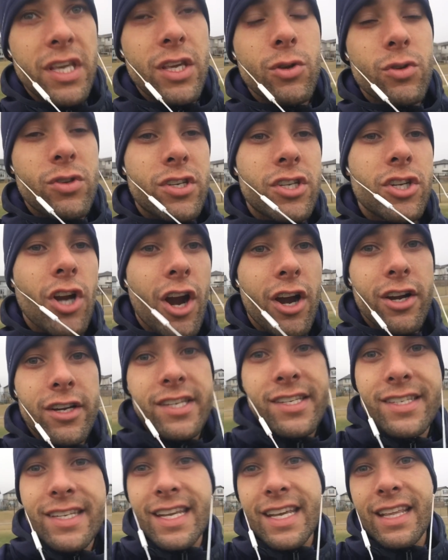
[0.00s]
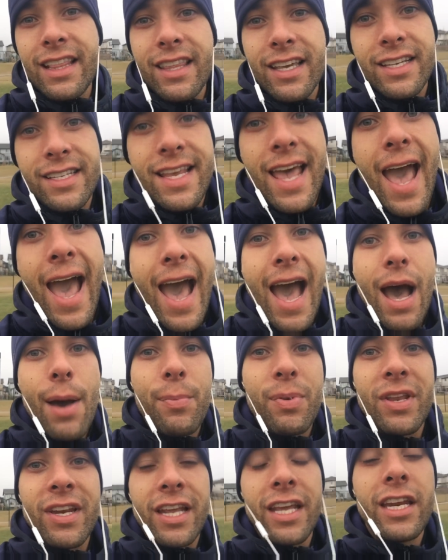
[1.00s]
You start seeing things
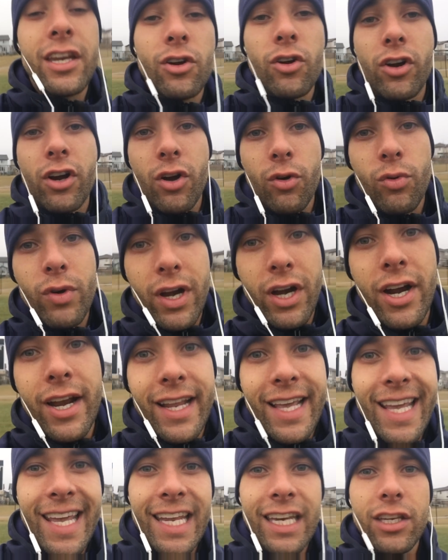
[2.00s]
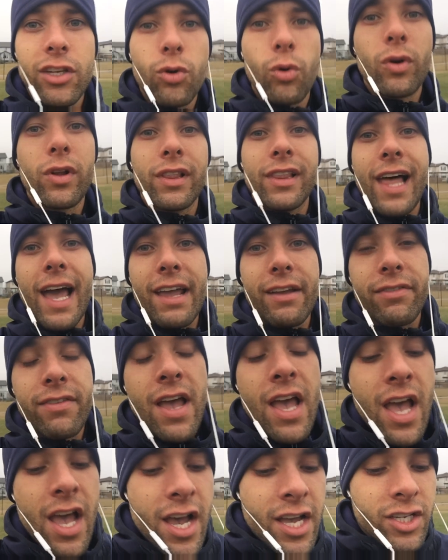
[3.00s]
happen in your career and in your
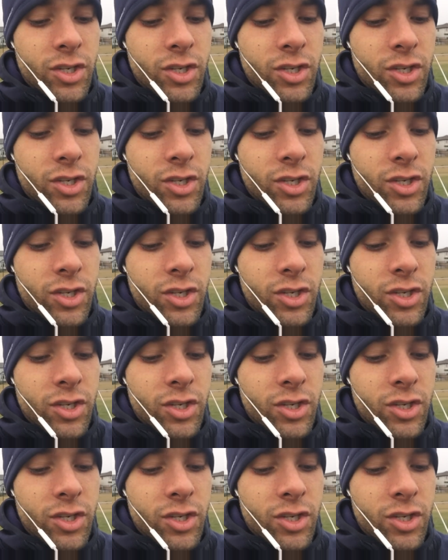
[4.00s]
life.